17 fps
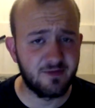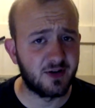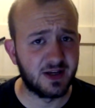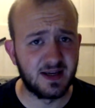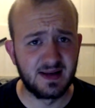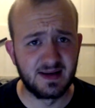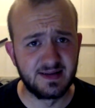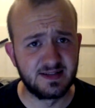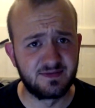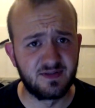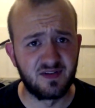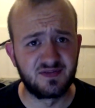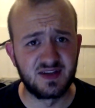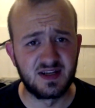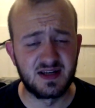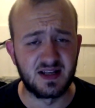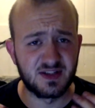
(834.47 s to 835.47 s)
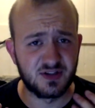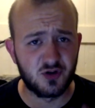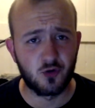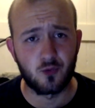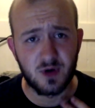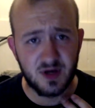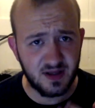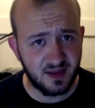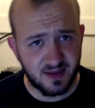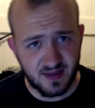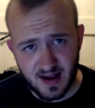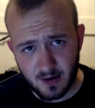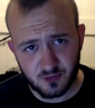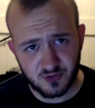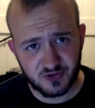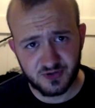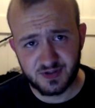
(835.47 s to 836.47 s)
If I get at least 15, that's
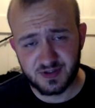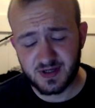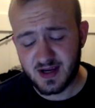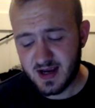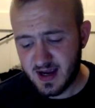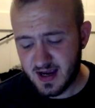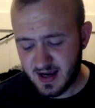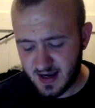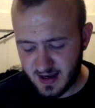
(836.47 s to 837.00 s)
3,000.